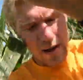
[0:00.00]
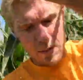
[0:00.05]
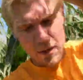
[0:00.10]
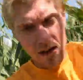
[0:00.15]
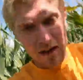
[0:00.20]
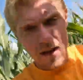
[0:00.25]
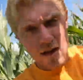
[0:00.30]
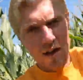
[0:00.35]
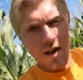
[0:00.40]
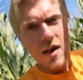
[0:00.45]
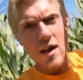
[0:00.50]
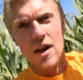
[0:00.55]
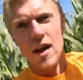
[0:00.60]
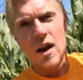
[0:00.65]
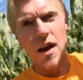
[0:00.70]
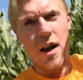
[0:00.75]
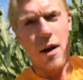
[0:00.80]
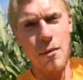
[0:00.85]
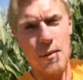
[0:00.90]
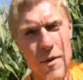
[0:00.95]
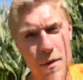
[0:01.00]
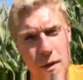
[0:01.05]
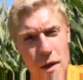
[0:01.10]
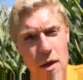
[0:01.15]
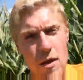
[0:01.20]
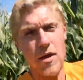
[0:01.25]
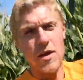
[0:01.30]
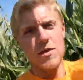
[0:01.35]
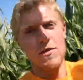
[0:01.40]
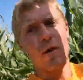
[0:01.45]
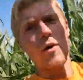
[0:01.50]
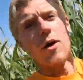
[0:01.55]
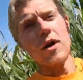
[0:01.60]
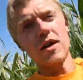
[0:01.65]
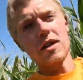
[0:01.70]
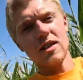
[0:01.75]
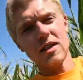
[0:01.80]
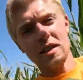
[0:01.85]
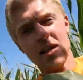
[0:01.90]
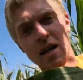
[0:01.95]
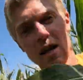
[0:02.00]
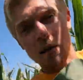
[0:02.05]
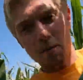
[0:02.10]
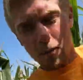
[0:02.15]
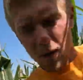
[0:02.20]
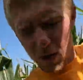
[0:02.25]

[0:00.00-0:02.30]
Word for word: at me um, to follow his voice.